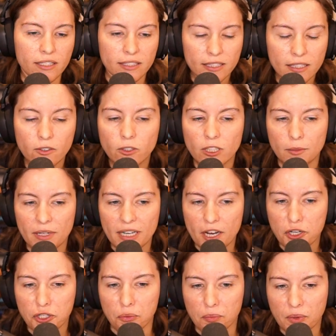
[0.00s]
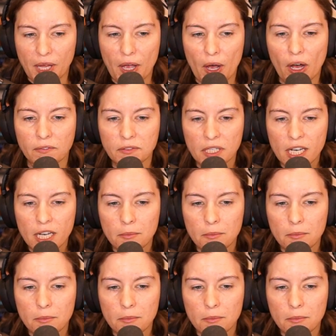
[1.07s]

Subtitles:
single elimination playoffs.